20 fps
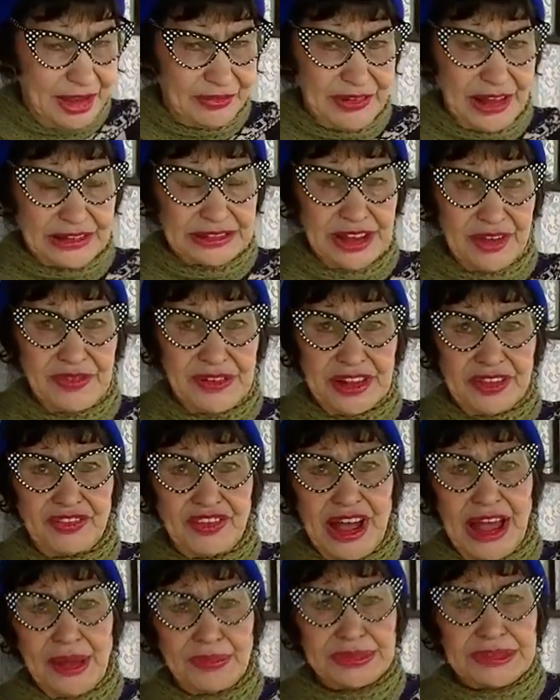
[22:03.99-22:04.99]
to have negativity
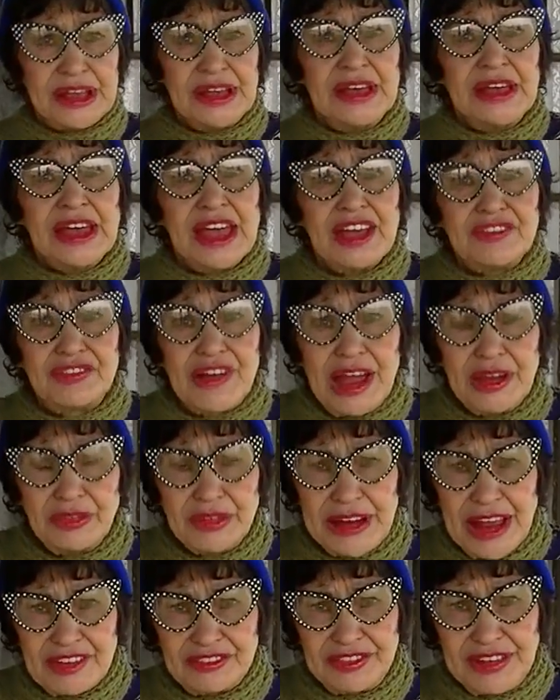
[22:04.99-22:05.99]
vibes? If I
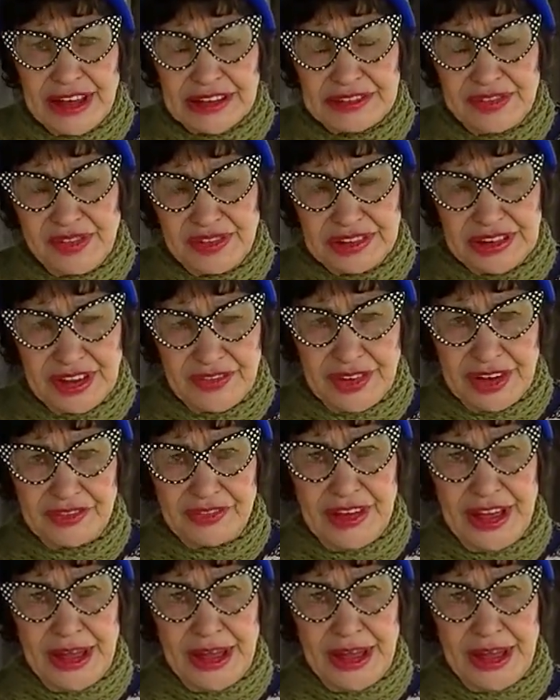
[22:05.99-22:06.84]
would have negativity